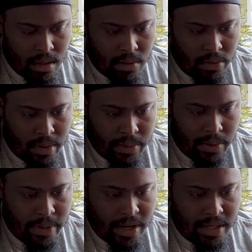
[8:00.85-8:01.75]
with the
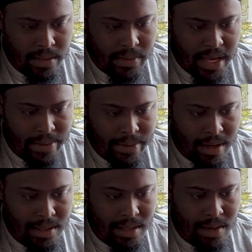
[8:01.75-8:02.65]
blueberries and
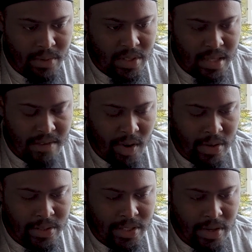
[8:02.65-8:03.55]
blackberries, and then we just have
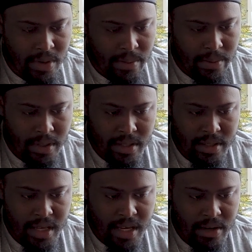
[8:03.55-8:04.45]
our syrup
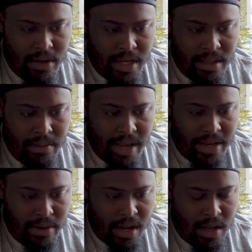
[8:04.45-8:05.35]
container in the
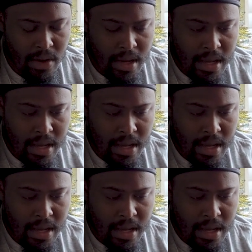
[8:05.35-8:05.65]
background.